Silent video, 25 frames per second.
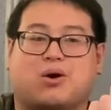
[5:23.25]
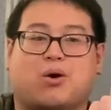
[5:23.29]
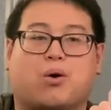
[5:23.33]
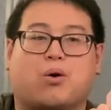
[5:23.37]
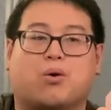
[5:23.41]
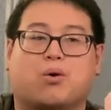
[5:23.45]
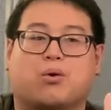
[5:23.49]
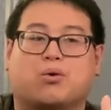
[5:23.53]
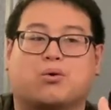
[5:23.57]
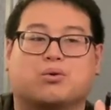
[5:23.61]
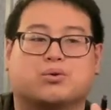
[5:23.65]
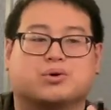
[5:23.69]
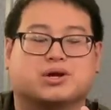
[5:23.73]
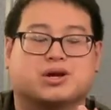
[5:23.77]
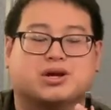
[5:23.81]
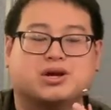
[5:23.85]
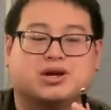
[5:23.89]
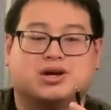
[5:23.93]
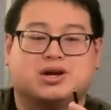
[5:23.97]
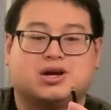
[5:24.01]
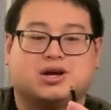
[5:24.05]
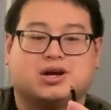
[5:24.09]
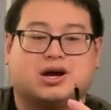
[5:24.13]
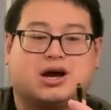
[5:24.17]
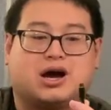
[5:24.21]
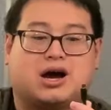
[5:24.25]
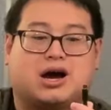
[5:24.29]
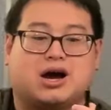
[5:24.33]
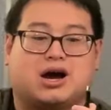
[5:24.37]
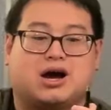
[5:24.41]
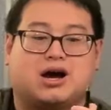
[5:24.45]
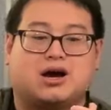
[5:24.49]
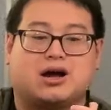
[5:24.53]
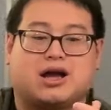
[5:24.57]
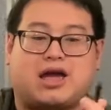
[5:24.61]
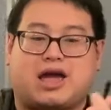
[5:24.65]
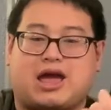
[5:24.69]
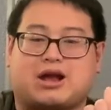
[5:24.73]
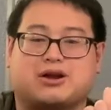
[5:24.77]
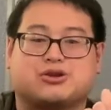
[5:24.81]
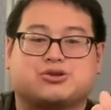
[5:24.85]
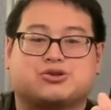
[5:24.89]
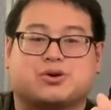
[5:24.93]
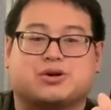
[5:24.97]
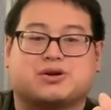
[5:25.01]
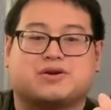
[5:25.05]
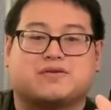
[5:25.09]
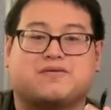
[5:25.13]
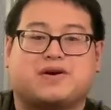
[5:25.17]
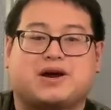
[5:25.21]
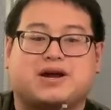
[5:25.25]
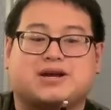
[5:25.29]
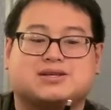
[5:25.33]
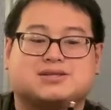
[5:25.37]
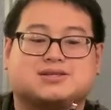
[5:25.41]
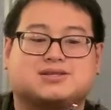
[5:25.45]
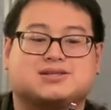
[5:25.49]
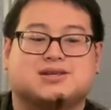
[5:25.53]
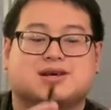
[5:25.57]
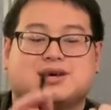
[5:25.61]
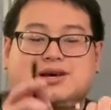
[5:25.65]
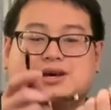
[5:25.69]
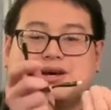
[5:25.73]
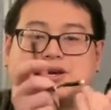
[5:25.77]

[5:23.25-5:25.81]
old Android device,